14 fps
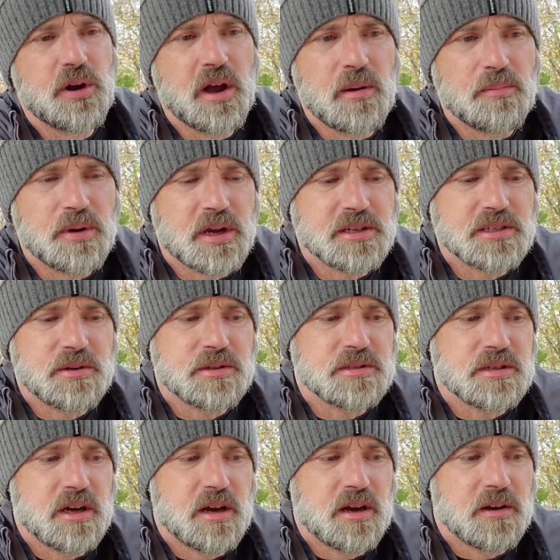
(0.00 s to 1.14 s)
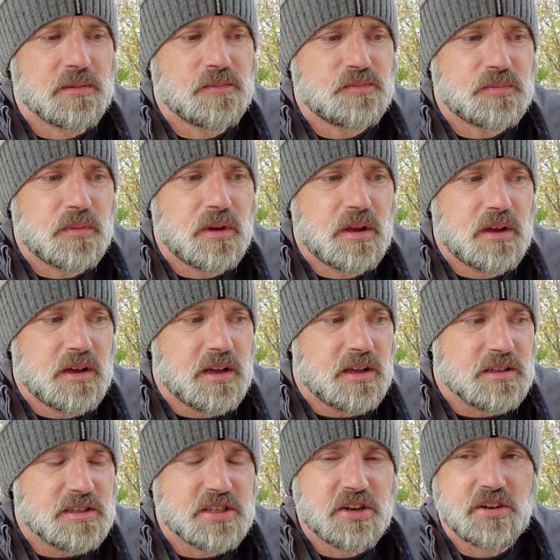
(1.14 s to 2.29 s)
up because I was
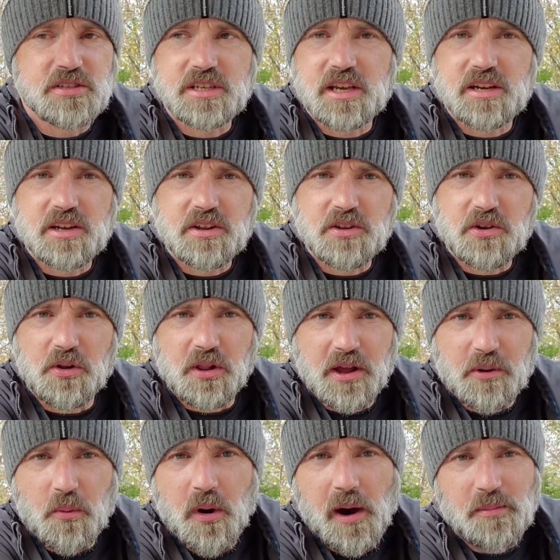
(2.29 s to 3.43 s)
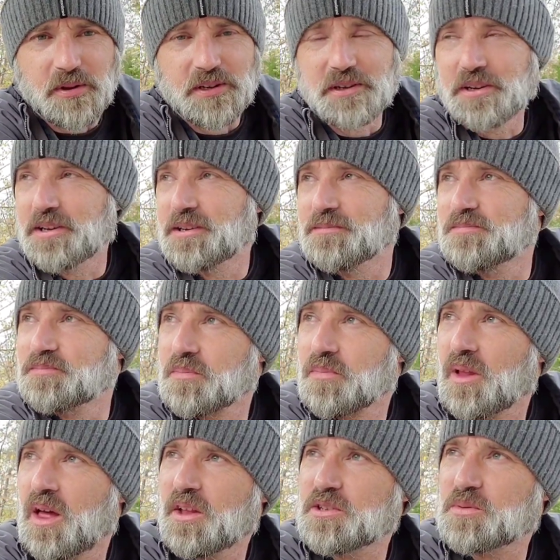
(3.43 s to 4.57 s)
seriously getting a little like wobbly kneed.
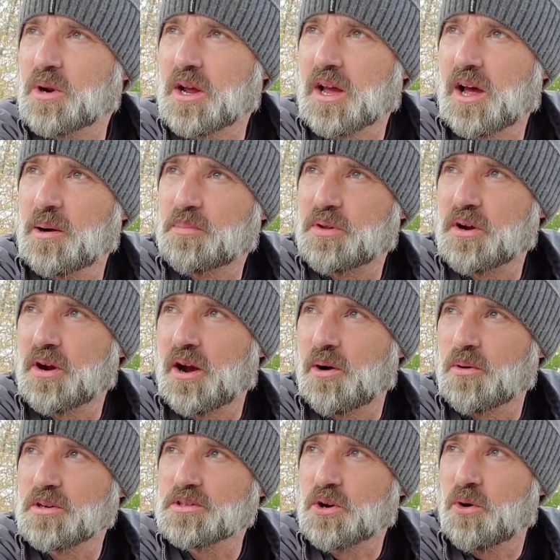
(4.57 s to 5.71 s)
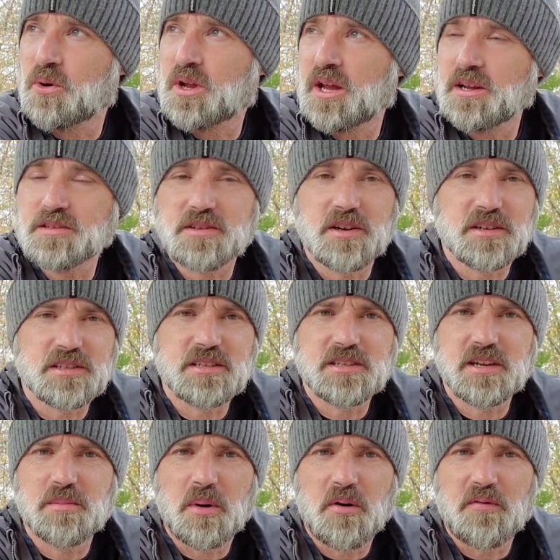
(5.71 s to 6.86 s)
And that's when I got up there, I was okay as long as I stayed
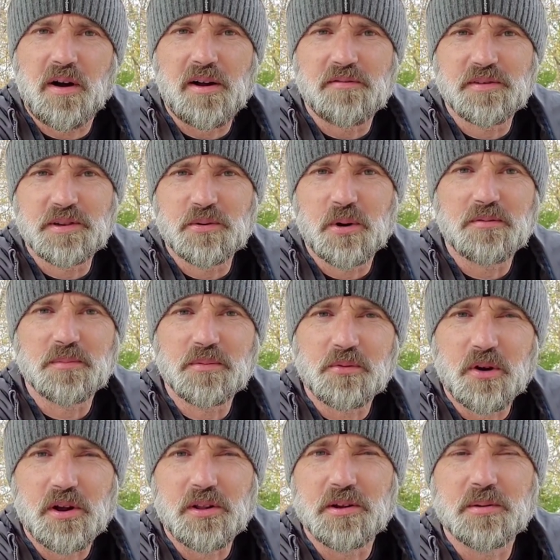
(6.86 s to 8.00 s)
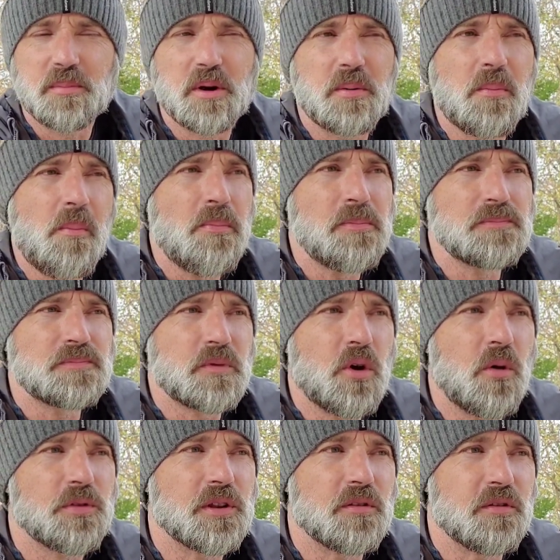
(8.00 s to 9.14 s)
about 5 feet away from the railing. But
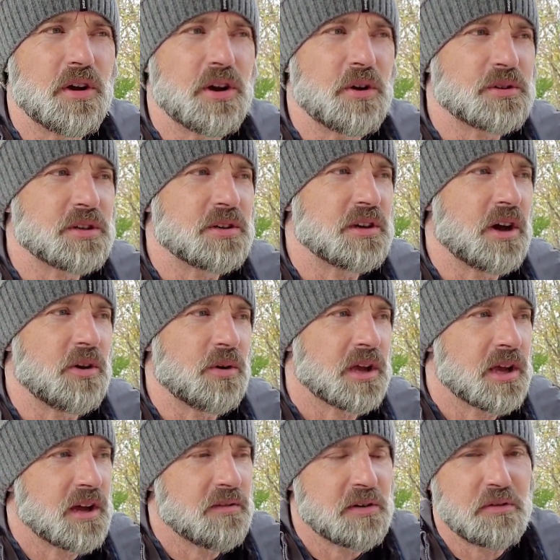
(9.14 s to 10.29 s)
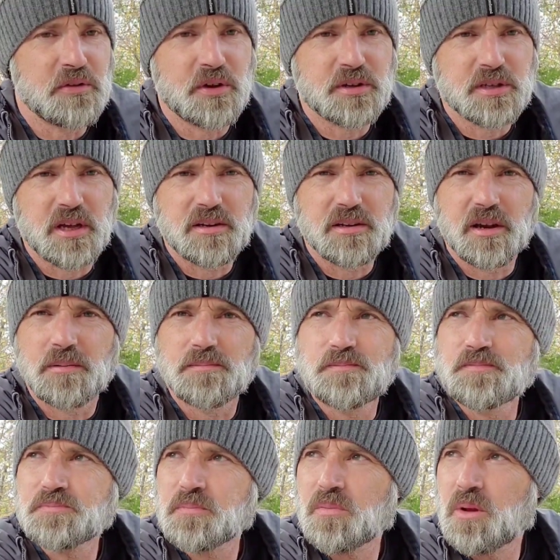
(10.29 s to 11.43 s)
hopefully the video turned out okay. I haven't even looked at it yet.
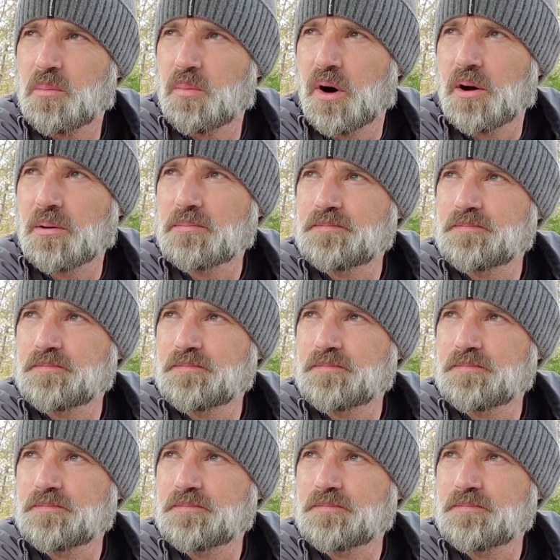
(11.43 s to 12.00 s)
But